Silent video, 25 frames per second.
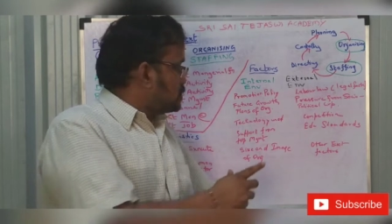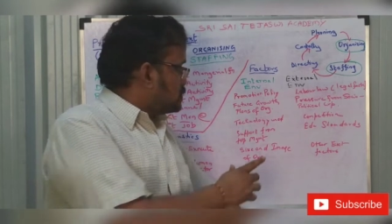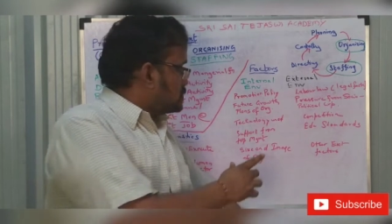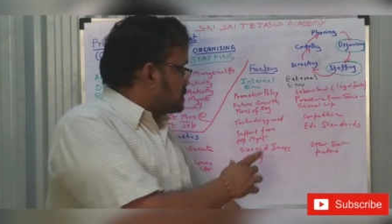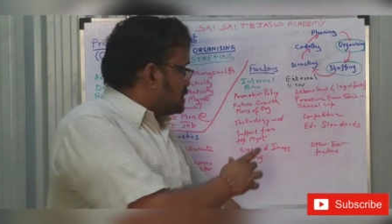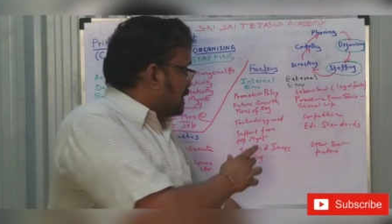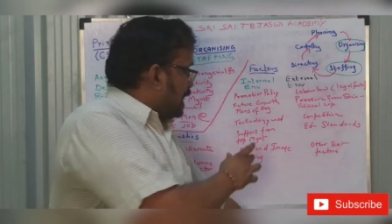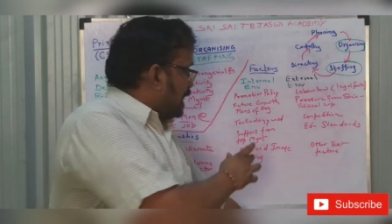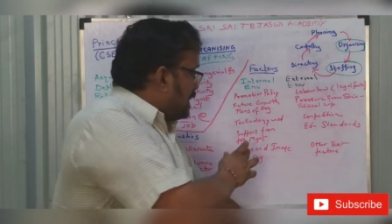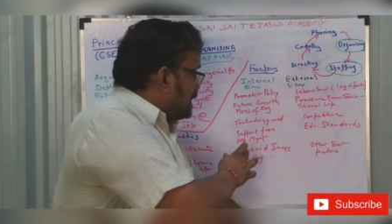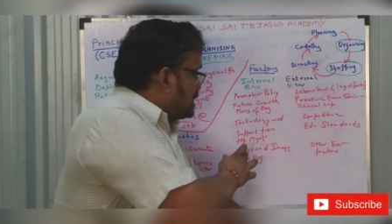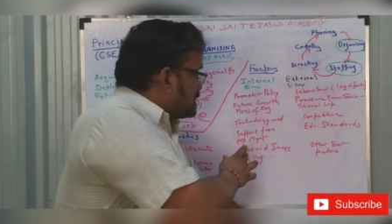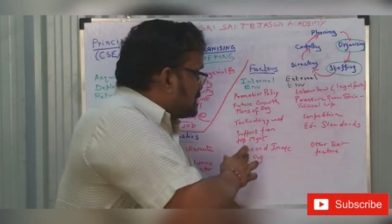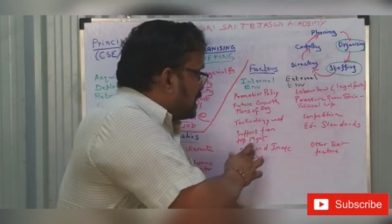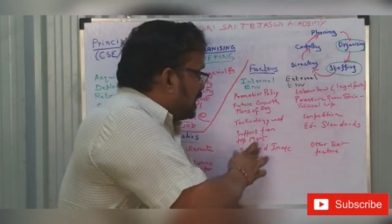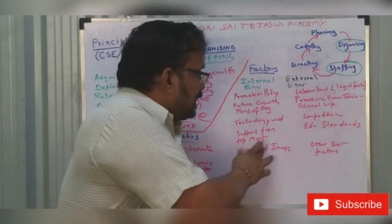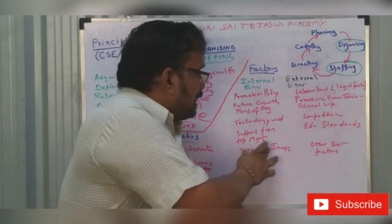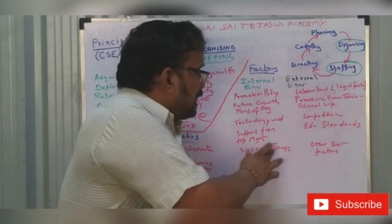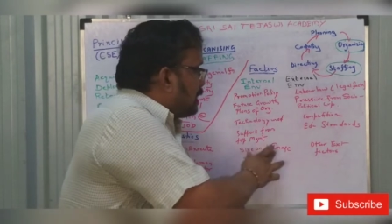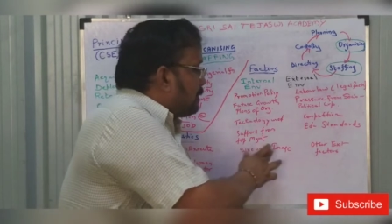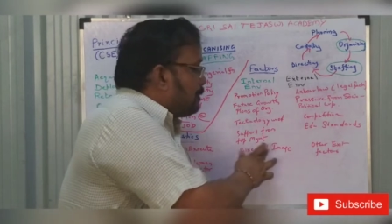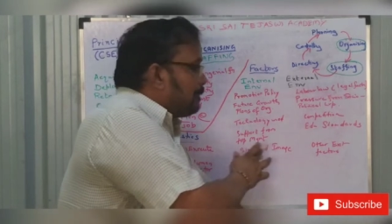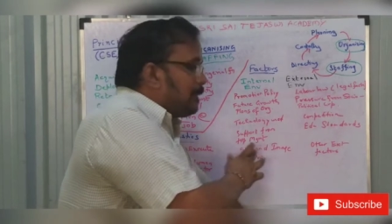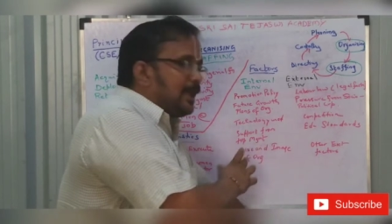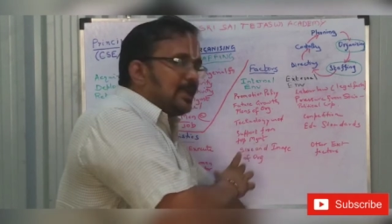So size
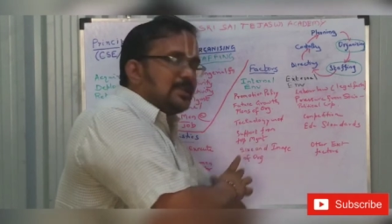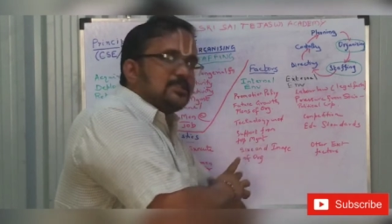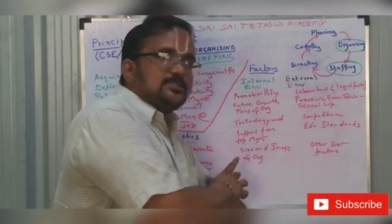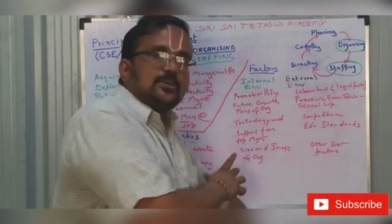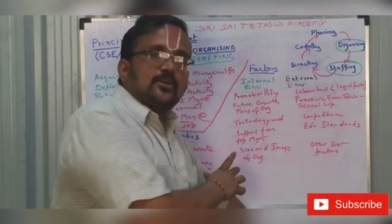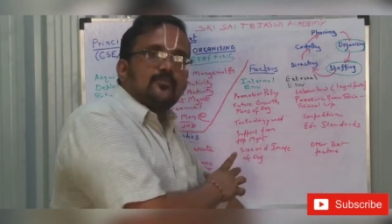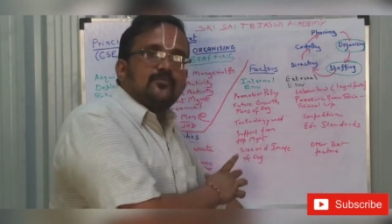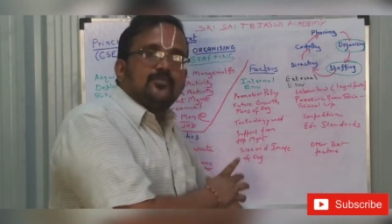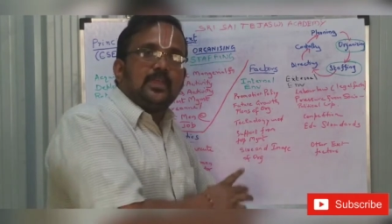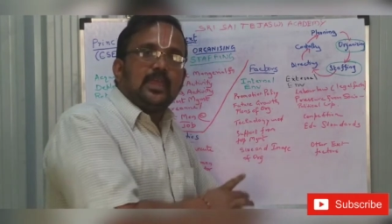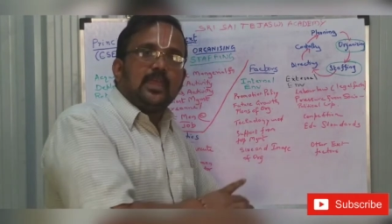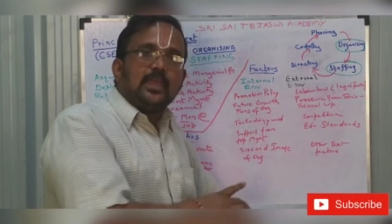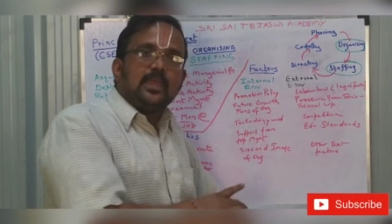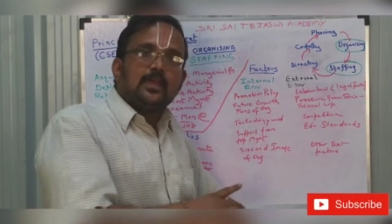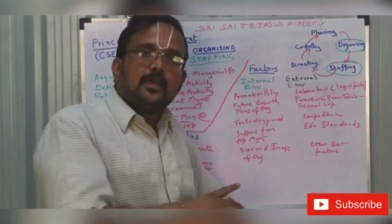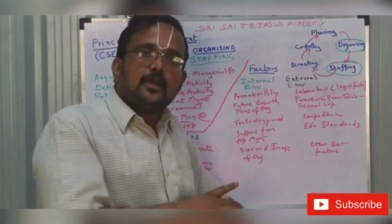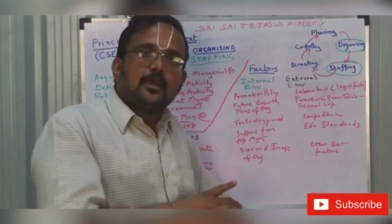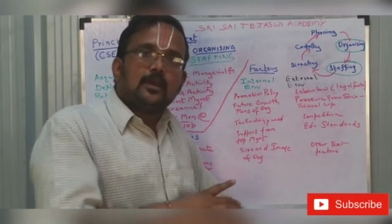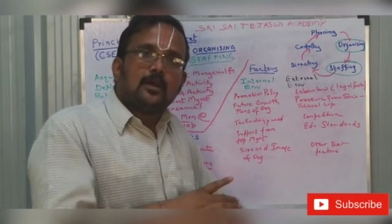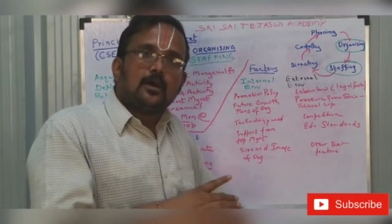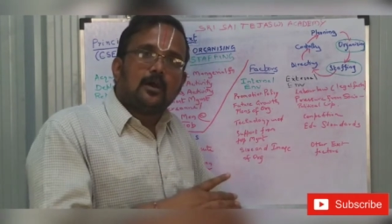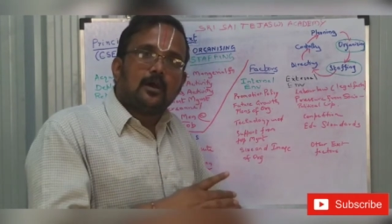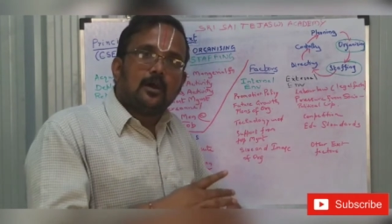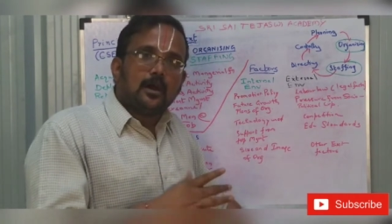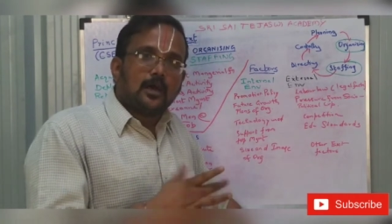and image of
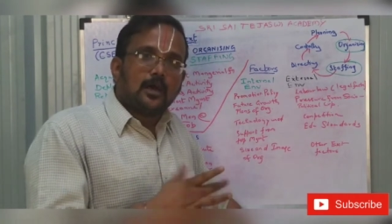the